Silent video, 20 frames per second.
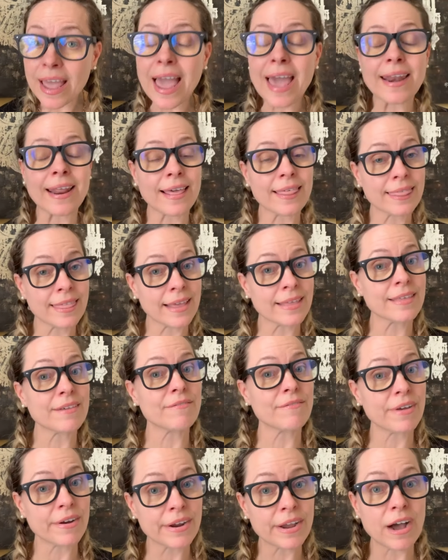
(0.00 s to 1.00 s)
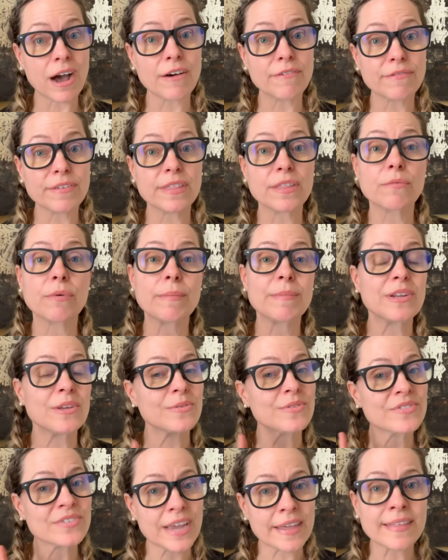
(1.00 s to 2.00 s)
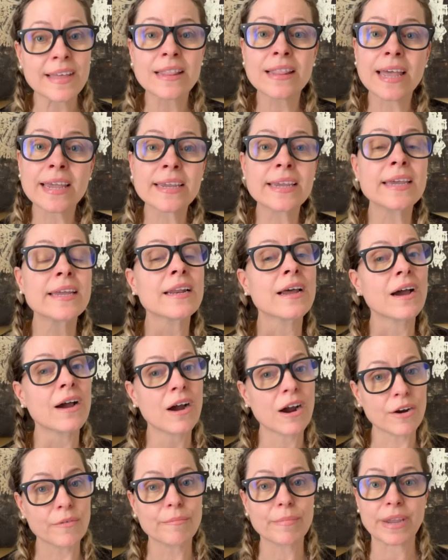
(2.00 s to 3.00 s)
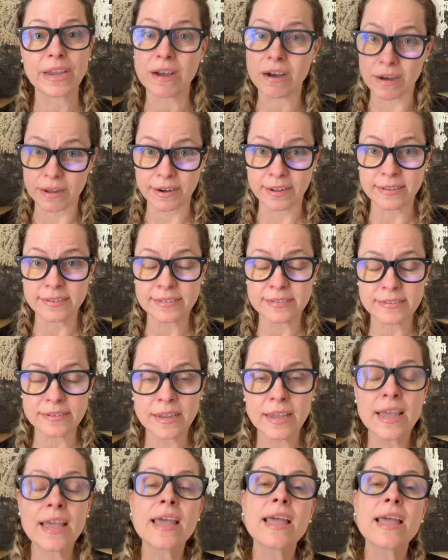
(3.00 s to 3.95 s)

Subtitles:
And I think that very often the women who say they like it aren't being honest.